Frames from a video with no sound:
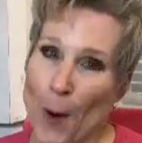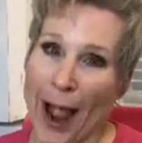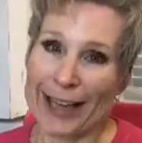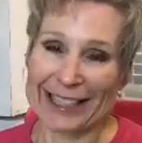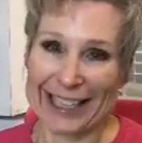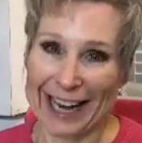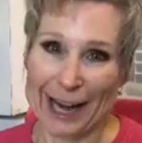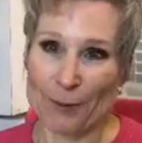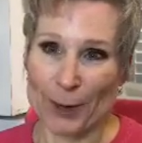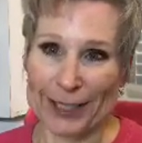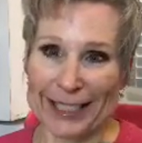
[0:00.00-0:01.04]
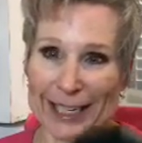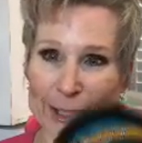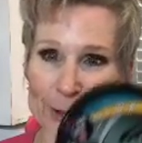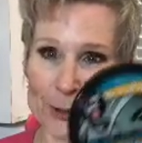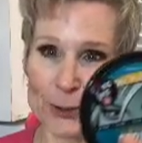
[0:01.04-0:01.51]
today I wanted to
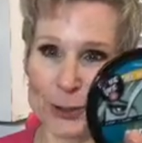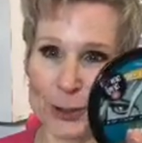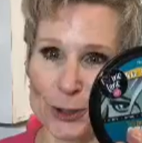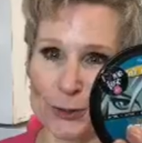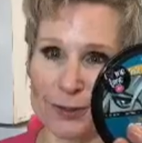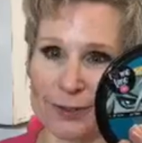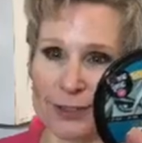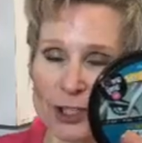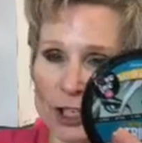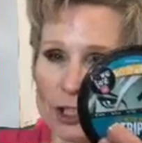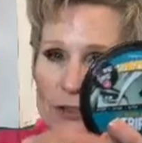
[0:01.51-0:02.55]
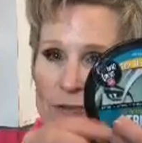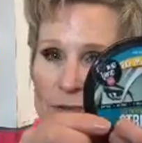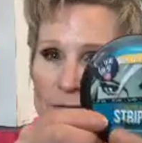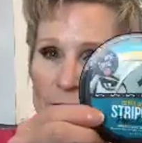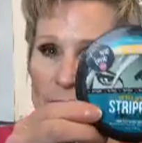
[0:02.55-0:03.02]
introduce you to
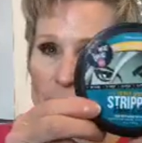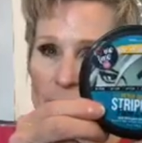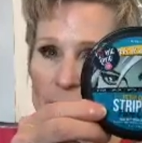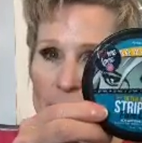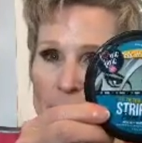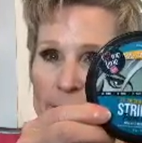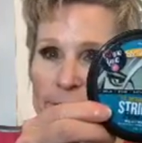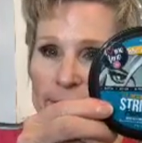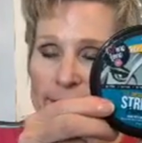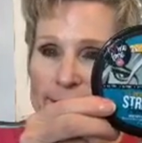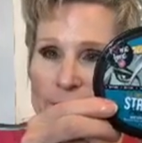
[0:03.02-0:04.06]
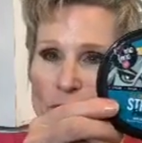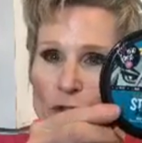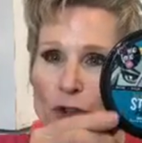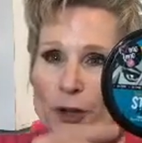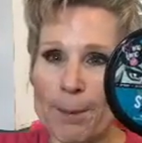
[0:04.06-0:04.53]
my friend the
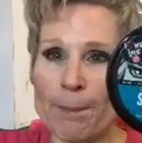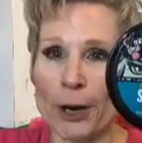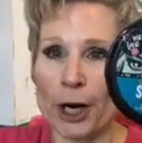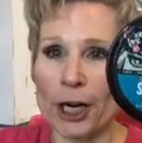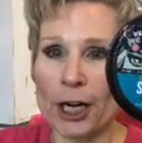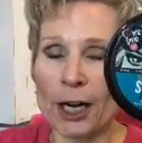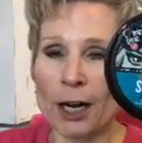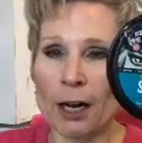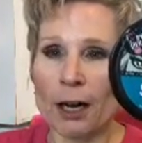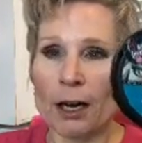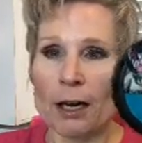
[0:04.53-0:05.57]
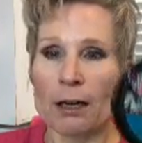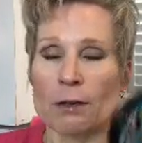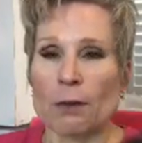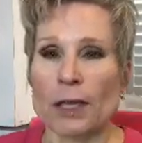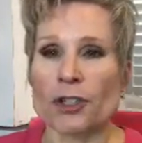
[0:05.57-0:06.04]
stripper,
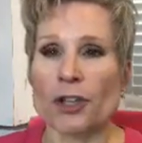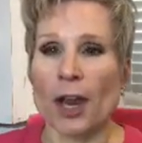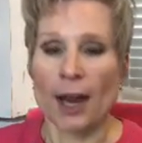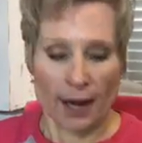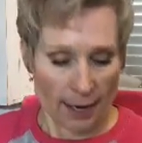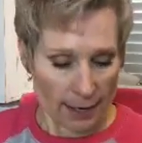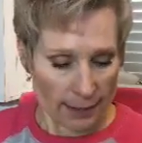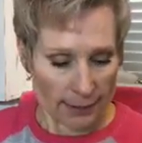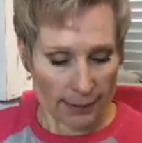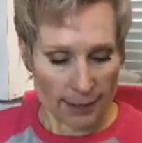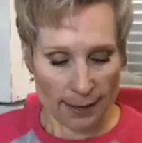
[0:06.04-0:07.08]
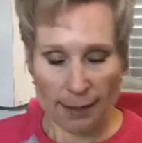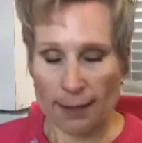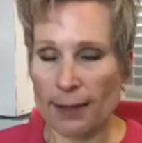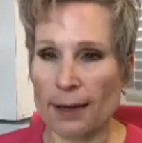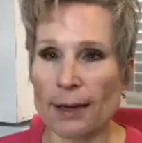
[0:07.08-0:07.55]
which is
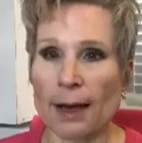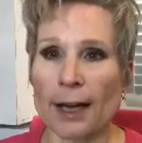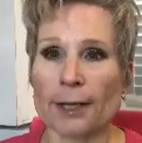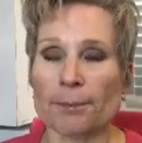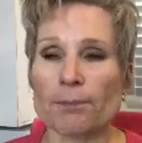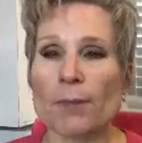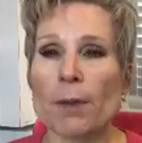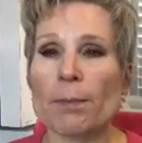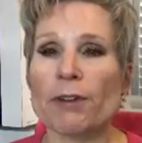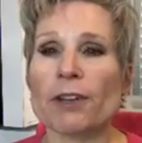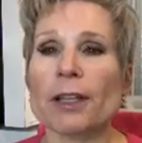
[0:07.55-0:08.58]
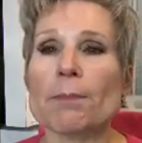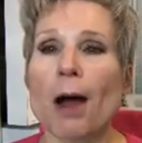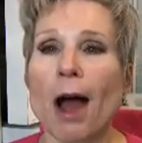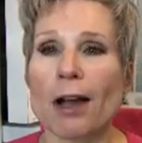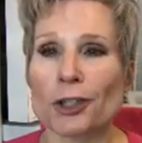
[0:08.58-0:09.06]
the Perfectly
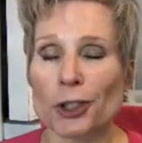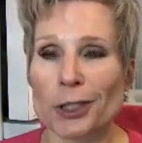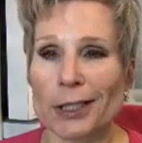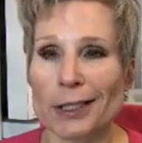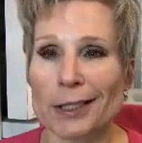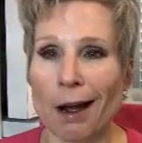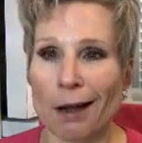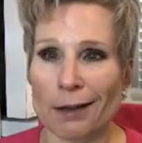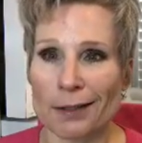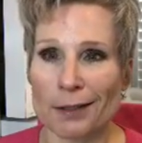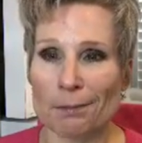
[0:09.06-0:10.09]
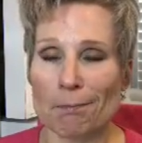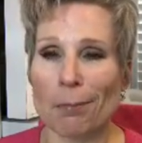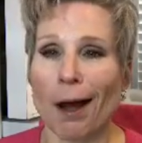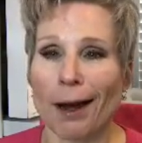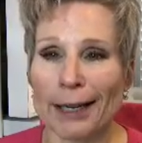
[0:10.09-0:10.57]
Posh Detox
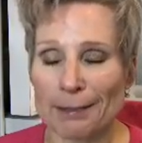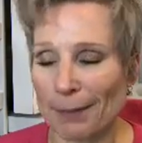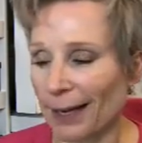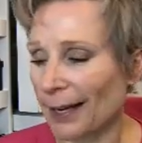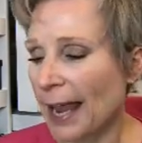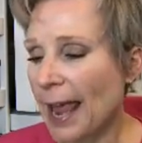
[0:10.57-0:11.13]
Body Mud.